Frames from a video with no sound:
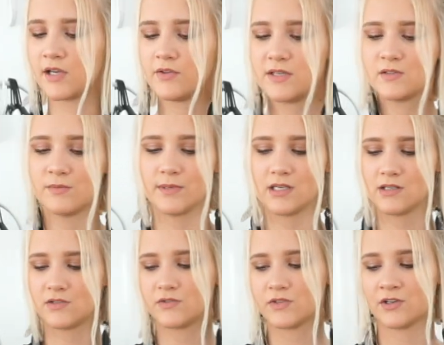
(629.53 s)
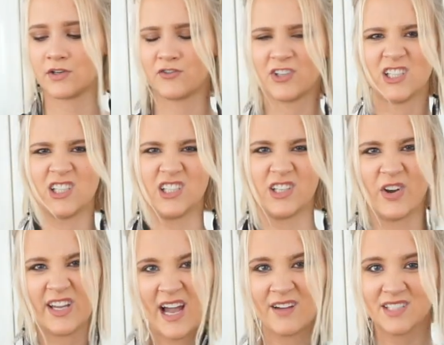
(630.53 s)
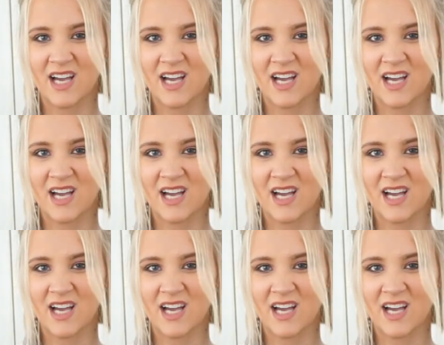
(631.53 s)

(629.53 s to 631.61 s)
So this would be a really good going out